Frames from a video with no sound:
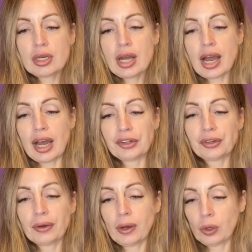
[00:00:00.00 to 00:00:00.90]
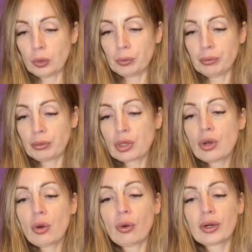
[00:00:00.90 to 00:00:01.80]
on your home
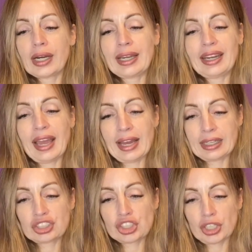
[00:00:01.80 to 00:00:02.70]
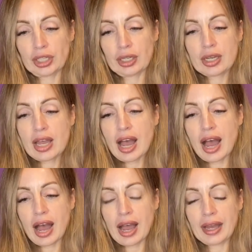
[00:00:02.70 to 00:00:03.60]
or an action
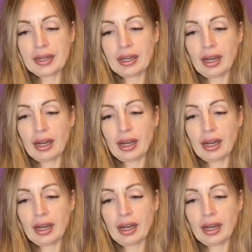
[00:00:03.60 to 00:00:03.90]
on